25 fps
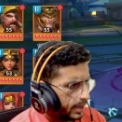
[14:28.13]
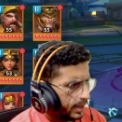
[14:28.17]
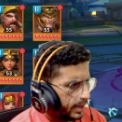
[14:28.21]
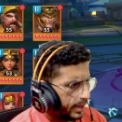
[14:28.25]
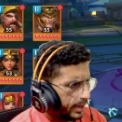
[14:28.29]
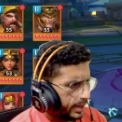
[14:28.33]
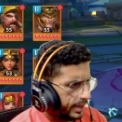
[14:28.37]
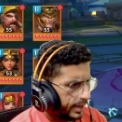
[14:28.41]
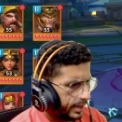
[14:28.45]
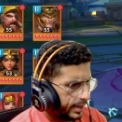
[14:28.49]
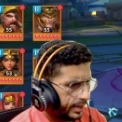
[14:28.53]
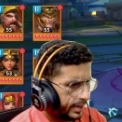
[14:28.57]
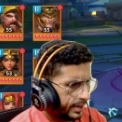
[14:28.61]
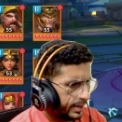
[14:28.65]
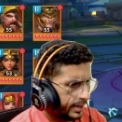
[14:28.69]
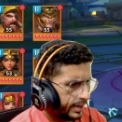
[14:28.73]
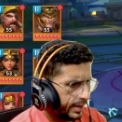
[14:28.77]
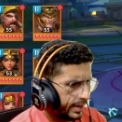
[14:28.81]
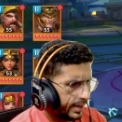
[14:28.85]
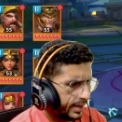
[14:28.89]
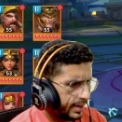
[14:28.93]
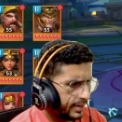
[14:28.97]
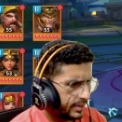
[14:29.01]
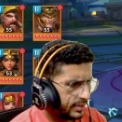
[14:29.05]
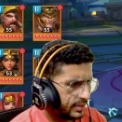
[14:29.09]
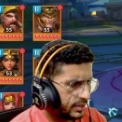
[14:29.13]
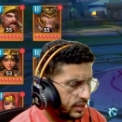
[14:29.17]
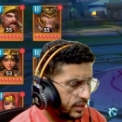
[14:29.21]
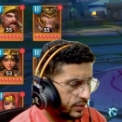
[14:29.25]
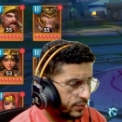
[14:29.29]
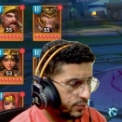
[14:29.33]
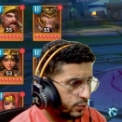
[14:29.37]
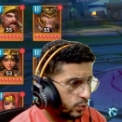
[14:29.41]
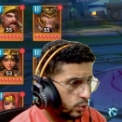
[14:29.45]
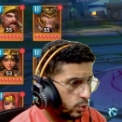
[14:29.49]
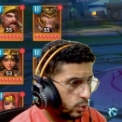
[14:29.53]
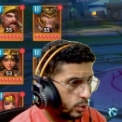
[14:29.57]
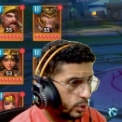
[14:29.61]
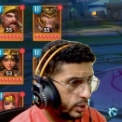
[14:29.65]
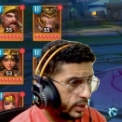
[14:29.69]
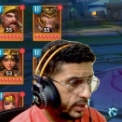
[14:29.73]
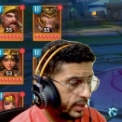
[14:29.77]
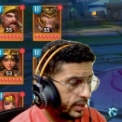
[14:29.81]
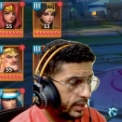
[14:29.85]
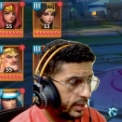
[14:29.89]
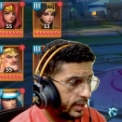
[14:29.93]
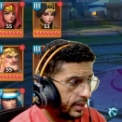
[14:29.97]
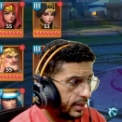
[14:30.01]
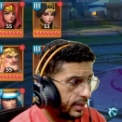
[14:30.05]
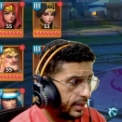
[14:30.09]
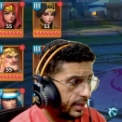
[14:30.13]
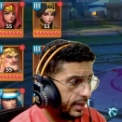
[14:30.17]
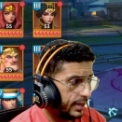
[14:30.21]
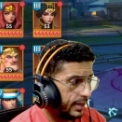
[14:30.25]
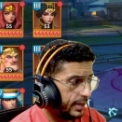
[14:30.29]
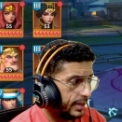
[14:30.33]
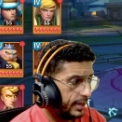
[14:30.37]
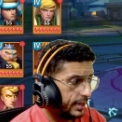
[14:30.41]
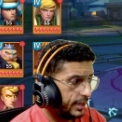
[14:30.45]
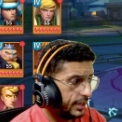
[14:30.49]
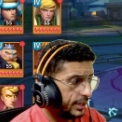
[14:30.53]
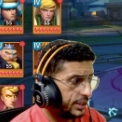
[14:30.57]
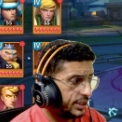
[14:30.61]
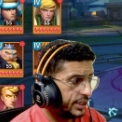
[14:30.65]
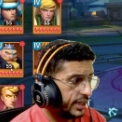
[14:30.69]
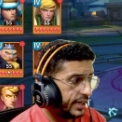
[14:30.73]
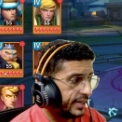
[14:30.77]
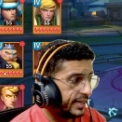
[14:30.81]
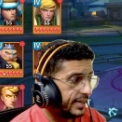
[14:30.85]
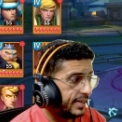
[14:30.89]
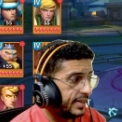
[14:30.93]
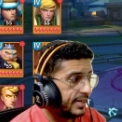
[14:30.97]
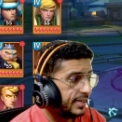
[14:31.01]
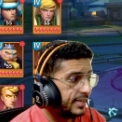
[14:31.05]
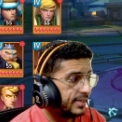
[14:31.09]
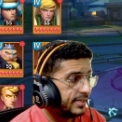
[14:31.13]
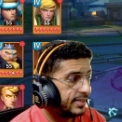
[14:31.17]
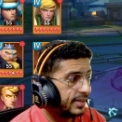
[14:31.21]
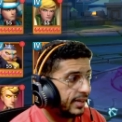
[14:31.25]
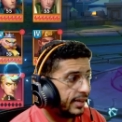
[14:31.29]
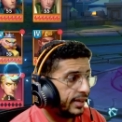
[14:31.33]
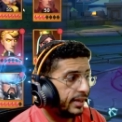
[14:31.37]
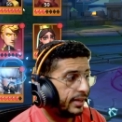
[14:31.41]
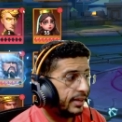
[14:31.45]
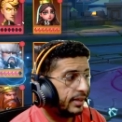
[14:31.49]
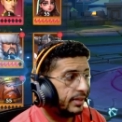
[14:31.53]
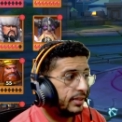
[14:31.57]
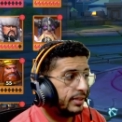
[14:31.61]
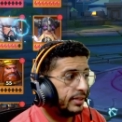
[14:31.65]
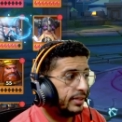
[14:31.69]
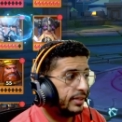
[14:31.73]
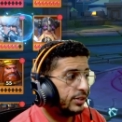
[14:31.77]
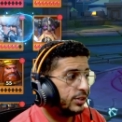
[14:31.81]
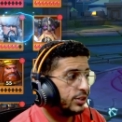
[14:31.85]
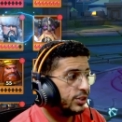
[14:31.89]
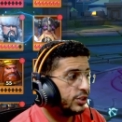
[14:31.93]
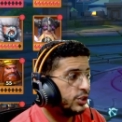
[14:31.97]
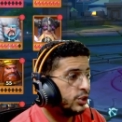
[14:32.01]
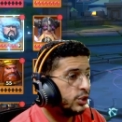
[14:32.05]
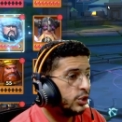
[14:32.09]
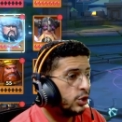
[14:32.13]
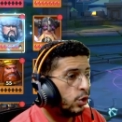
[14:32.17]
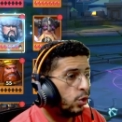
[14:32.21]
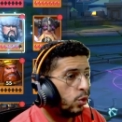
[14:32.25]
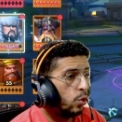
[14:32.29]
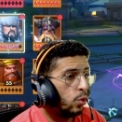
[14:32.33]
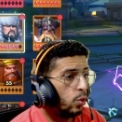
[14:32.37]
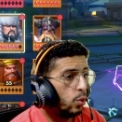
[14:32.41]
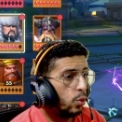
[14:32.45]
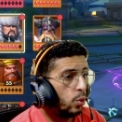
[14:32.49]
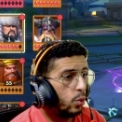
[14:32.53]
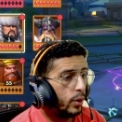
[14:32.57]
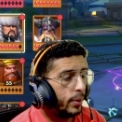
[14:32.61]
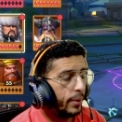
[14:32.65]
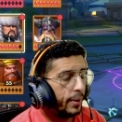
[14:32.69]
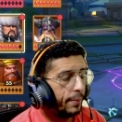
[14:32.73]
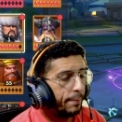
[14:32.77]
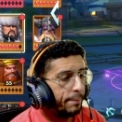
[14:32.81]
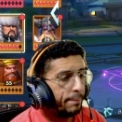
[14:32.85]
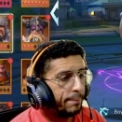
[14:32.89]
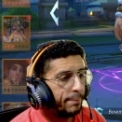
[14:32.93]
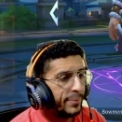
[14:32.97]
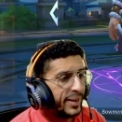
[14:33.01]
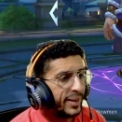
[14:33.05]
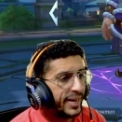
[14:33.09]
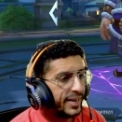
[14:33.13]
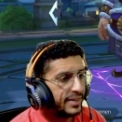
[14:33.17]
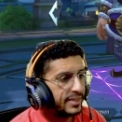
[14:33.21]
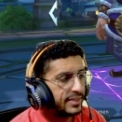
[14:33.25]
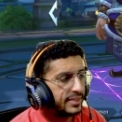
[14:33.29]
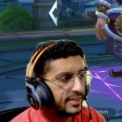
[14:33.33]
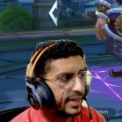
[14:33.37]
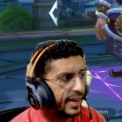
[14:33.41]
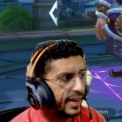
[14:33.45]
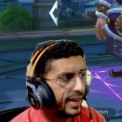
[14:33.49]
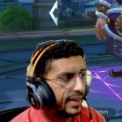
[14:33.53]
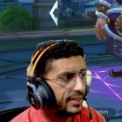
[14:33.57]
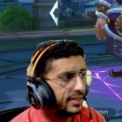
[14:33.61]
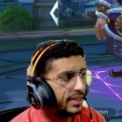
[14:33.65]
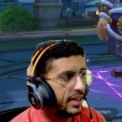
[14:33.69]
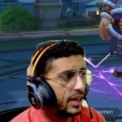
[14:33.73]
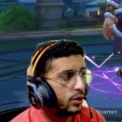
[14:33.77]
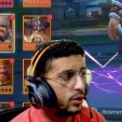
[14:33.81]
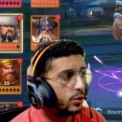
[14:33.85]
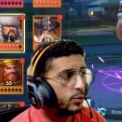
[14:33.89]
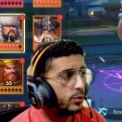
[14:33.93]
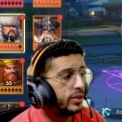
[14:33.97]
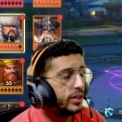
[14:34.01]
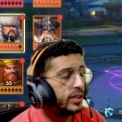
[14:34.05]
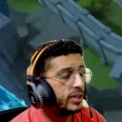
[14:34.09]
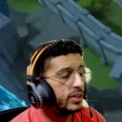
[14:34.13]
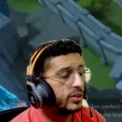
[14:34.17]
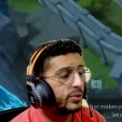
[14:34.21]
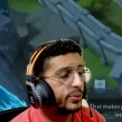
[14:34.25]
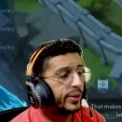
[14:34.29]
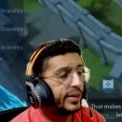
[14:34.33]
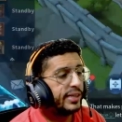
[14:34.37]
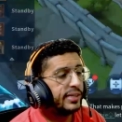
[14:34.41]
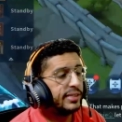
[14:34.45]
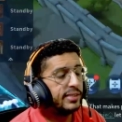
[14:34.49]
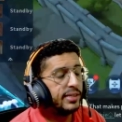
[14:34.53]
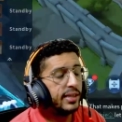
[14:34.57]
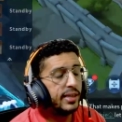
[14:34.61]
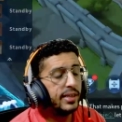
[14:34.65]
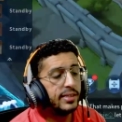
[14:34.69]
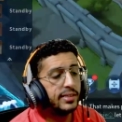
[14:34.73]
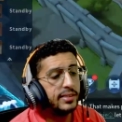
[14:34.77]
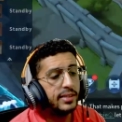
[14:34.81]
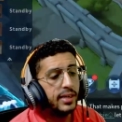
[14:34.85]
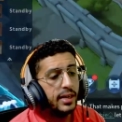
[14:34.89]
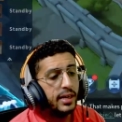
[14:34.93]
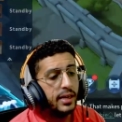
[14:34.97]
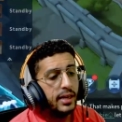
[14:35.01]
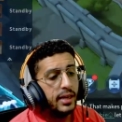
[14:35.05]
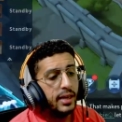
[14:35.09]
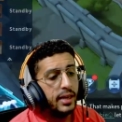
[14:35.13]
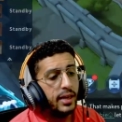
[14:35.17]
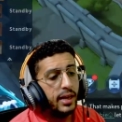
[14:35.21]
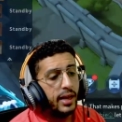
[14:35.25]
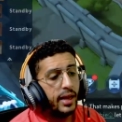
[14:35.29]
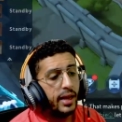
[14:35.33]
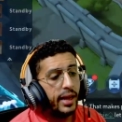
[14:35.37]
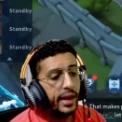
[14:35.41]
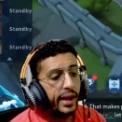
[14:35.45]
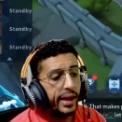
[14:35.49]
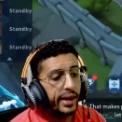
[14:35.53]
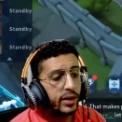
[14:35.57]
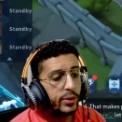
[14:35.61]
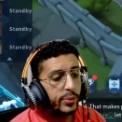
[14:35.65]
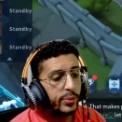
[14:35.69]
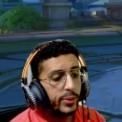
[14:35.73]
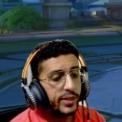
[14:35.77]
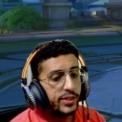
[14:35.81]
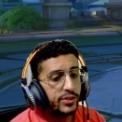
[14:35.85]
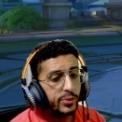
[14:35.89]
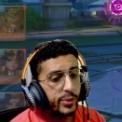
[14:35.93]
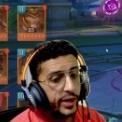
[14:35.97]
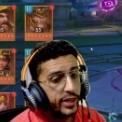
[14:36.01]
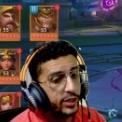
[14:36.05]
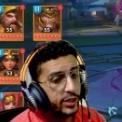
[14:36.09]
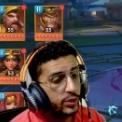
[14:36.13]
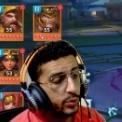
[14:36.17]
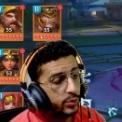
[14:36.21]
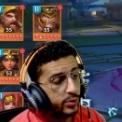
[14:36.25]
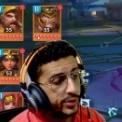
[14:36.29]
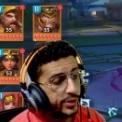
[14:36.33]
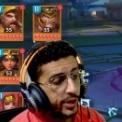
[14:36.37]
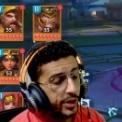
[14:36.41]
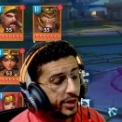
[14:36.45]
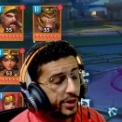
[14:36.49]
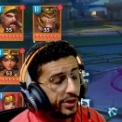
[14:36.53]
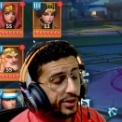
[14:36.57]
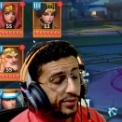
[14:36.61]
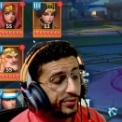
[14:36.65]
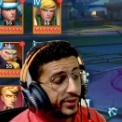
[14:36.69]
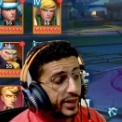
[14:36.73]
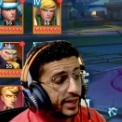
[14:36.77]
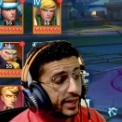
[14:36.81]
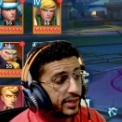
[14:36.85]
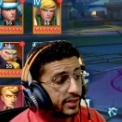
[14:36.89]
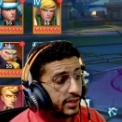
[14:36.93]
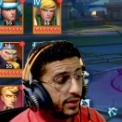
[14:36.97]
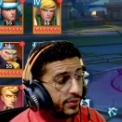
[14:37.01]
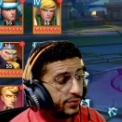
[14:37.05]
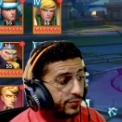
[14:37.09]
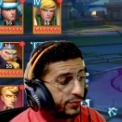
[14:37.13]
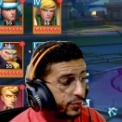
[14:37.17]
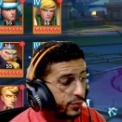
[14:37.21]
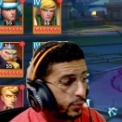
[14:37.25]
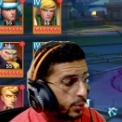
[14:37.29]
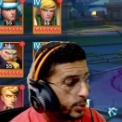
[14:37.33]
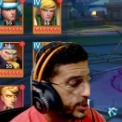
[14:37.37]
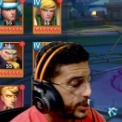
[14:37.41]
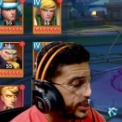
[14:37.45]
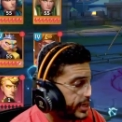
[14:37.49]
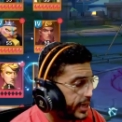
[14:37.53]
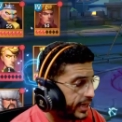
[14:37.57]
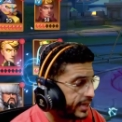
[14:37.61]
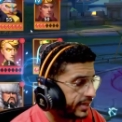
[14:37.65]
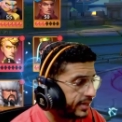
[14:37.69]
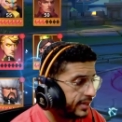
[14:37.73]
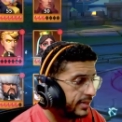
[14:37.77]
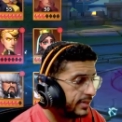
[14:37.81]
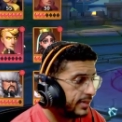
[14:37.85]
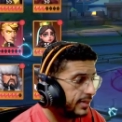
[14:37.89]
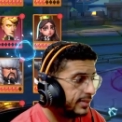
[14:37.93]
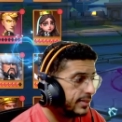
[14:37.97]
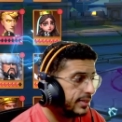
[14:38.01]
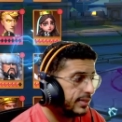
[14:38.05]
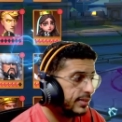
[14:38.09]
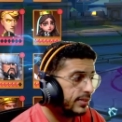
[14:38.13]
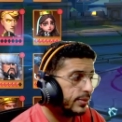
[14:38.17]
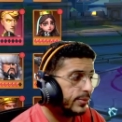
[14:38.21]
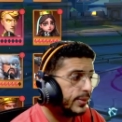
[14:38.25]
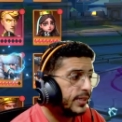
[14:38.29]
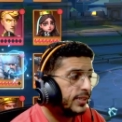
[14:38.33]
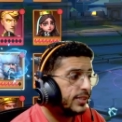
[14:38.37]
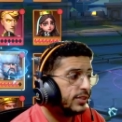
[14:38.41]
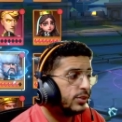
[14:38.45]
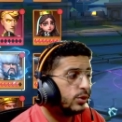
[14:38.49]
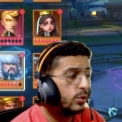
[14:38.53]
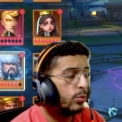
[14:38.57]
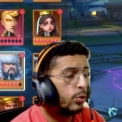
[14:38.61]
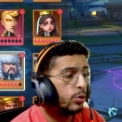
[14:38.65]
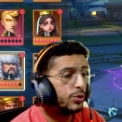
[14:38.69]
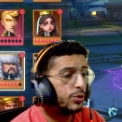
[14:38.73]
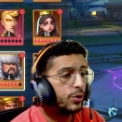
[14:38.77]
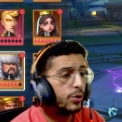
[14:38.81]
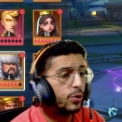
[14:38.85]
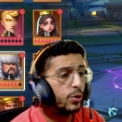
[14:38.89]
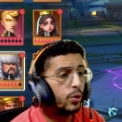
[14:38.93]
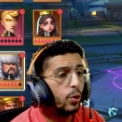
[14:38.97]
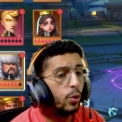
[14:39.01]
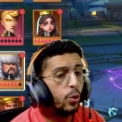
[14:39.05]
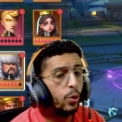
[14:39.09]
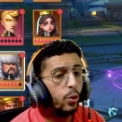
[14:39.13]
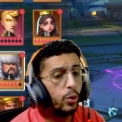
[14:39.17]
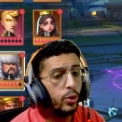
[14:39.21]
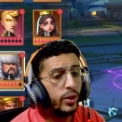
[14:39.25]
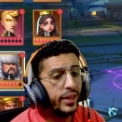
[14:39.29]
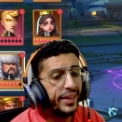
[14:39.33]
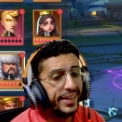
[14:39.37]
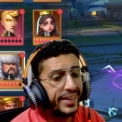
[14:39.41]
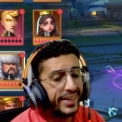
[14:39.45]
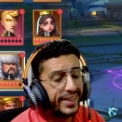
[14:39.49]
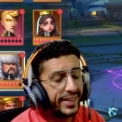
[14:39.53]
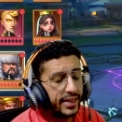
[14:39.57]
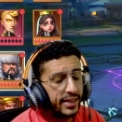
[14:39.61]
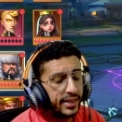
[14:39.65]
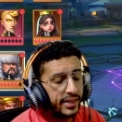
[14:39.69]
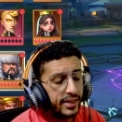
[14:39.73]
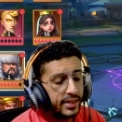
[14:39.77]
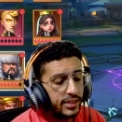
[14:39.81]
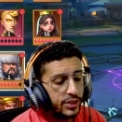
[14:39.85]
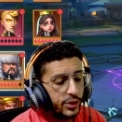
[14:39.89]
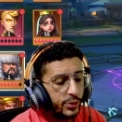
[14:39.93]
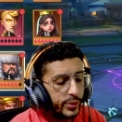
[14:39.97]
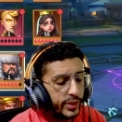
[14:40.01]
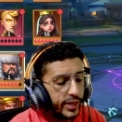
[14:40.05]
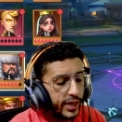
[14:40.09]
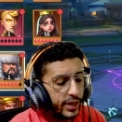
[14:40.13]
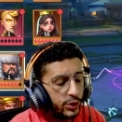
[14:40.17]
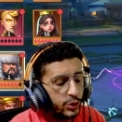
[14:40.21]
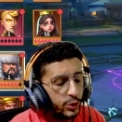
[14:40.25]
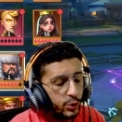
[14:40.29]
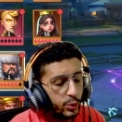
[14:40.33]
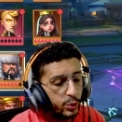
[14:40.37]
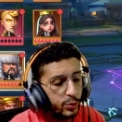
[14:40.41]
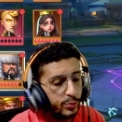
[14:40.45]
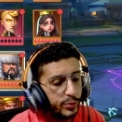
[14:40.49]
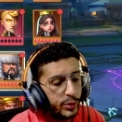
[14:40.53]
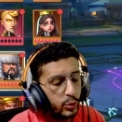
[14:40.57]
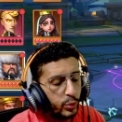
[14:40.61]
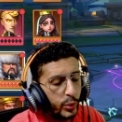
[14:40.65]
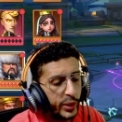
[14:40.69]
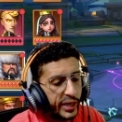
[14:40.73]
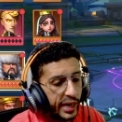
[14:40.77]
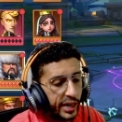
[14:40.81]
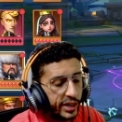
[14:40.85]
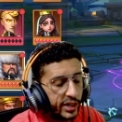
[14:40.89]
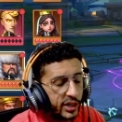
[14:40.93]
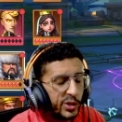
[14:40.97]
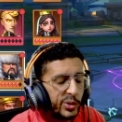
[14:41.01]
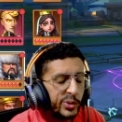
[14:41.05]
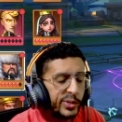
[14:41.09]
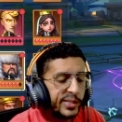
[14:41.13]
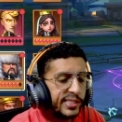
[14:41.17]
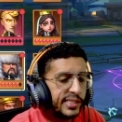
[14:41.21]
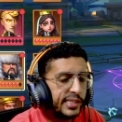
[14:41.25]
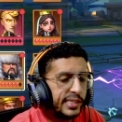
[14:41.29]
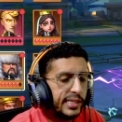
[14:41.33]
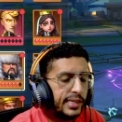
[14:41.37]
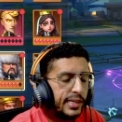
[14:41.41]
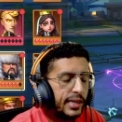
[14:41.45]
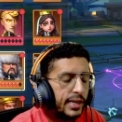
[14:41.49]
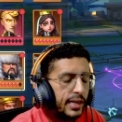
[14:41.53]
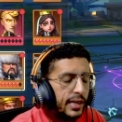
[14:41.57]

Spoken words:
And as for Jankiz, there is no main stat that could increase his crit rate on the artifact. Unfortunately, since he's a ranged immortal, all he can get, you can choose between accuracy